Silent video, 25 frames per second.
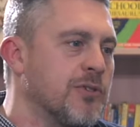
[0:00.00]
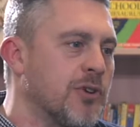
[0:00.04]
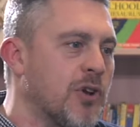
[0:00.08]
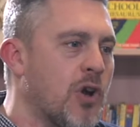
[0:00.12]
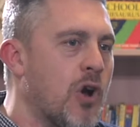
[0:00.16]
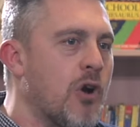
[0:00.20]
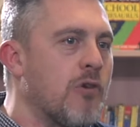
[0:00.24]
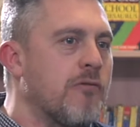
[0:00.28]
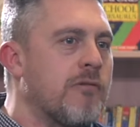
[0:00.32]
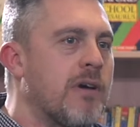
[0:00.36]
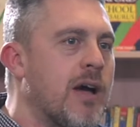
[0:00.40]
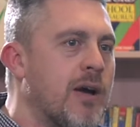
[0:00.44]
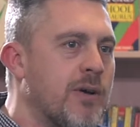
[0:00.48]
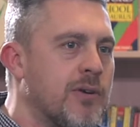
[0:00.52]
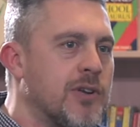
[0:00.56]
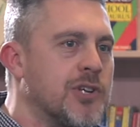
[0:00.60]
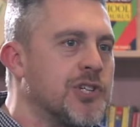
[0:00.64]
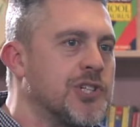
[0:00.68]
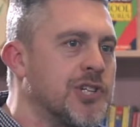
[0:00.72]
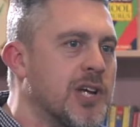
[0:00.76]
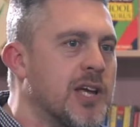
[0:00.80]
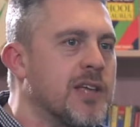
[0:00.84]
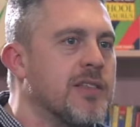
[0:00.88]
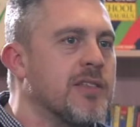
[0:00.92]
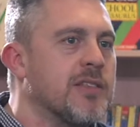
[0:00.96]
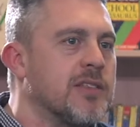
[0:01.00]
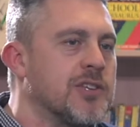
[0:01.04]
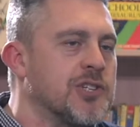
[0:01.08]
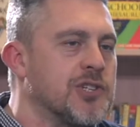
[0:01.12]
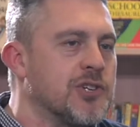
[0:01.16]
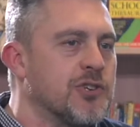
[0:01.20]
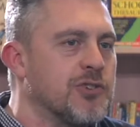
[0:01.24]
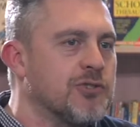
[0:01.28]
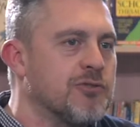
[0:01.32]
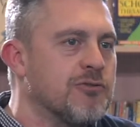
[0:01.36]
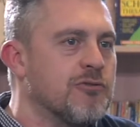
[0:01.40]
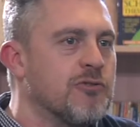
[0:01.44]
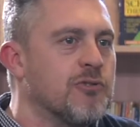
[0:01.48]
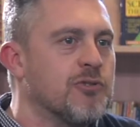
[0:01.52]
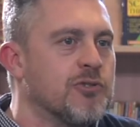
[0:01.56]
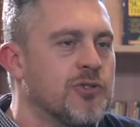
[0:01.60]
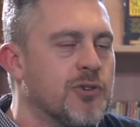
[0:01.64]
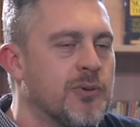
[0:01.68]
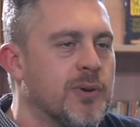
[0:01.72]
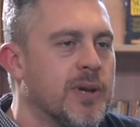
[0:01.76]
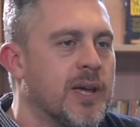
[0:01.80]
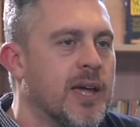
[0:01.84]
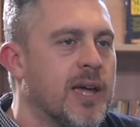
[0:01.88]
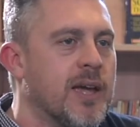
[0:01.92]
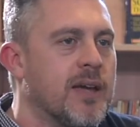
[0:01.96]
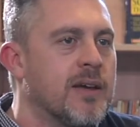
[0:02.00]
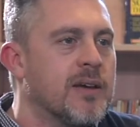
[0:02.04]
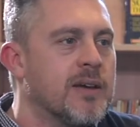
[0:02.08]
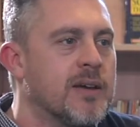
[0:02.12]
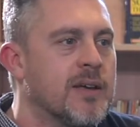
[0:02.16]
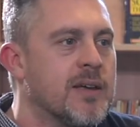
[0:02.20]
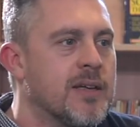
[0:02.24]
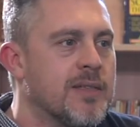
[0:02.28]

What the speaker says: to go around and check the children all doing it.